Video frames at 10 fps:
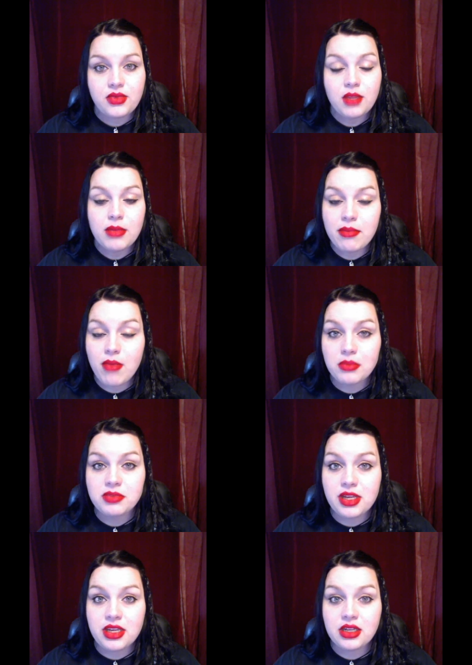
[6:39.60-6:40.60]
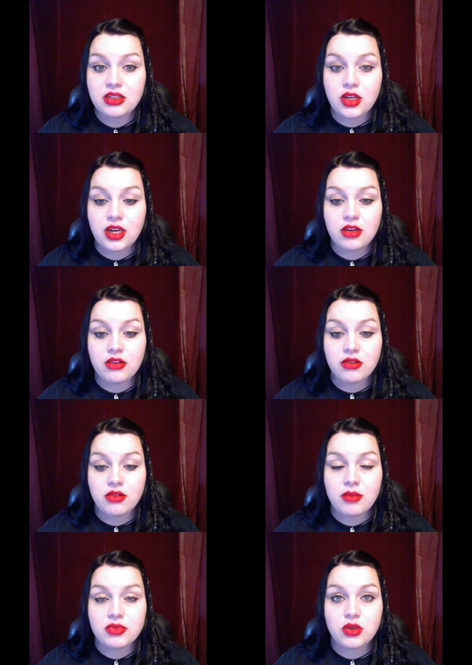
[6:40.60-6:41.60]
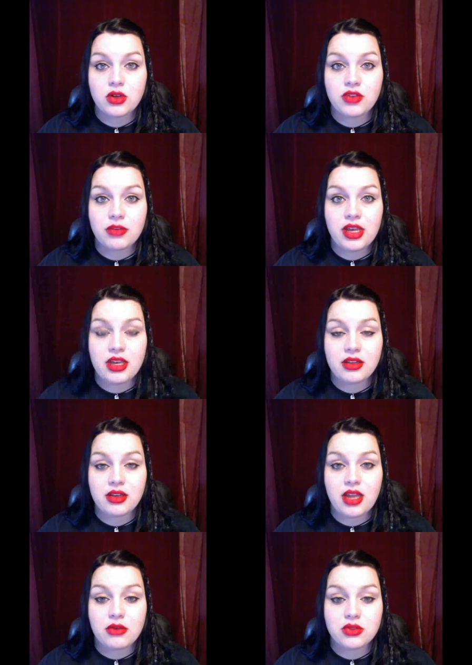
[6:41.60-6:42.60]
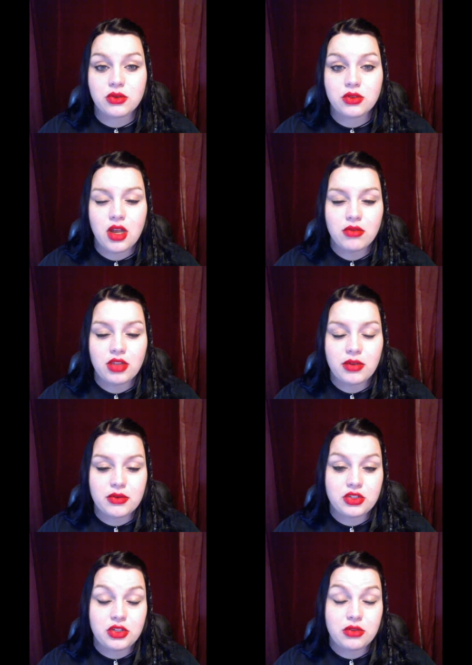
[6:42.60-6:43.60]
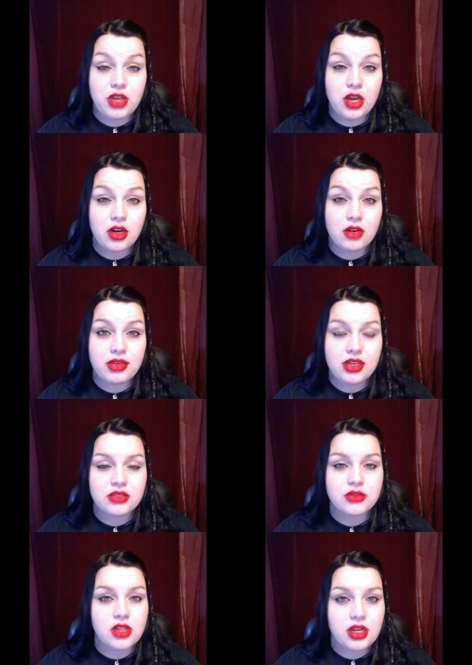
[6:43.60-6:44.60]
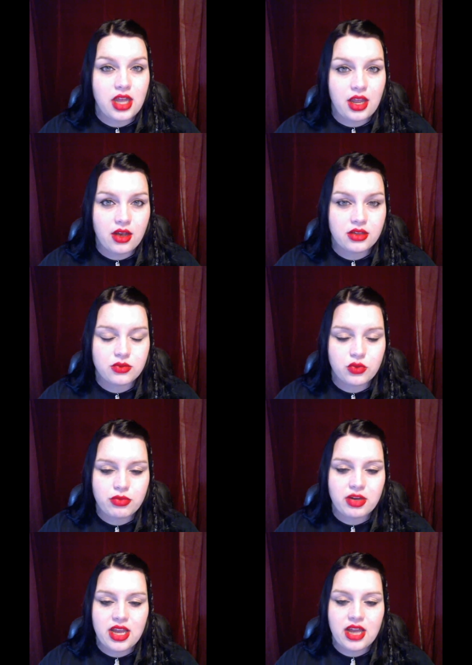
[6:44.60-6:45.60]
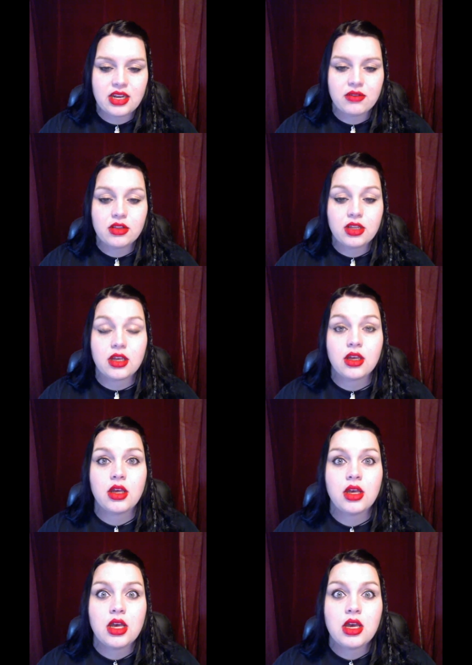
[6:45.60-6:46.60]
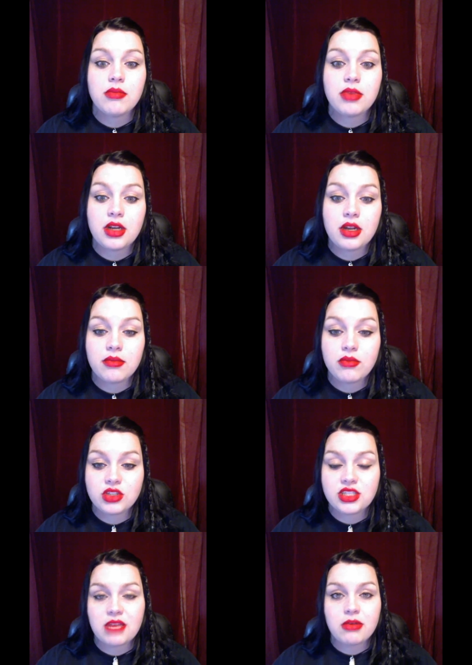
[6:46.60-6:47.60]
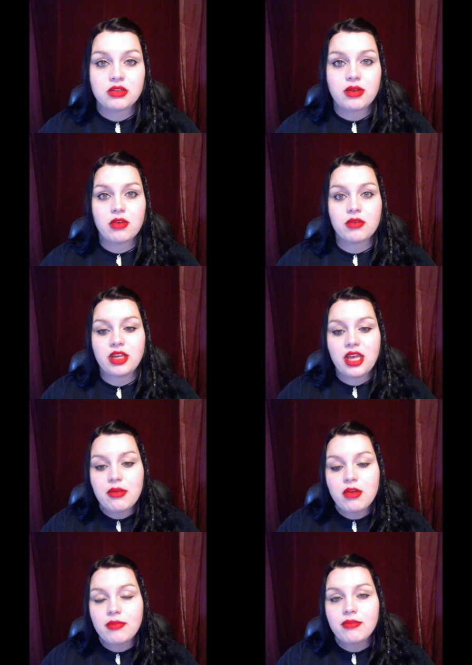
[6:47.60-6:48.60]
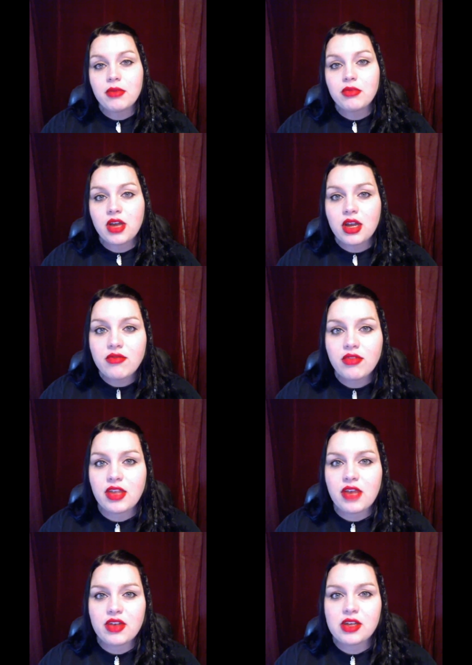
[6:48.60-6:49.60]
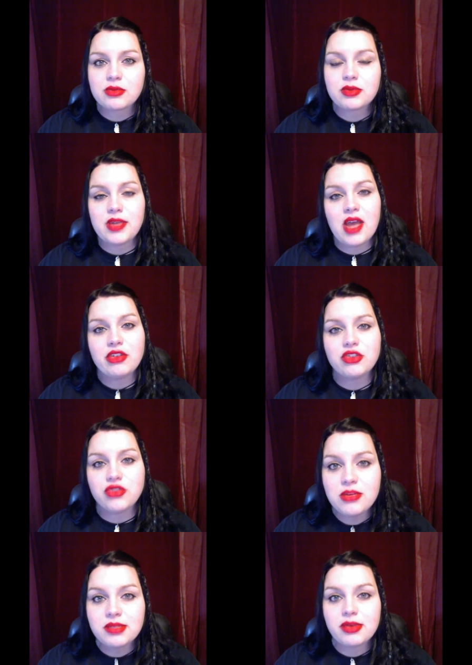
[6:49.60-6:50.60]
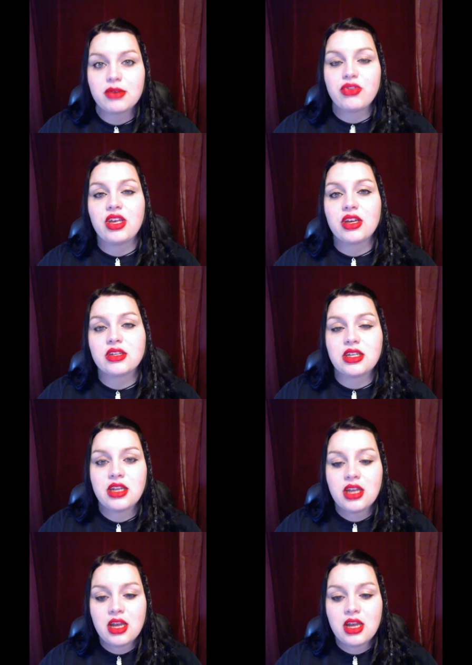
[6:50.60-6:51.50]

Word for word: my mom's pagan, so I kind of grew up sort of in a pagan household. Not really when I was younger, because there was a lot of chaos with my dad and everything. But once I came out to my mom, like, hey, Mom, I'm kind of like, I've been having dreams about things, and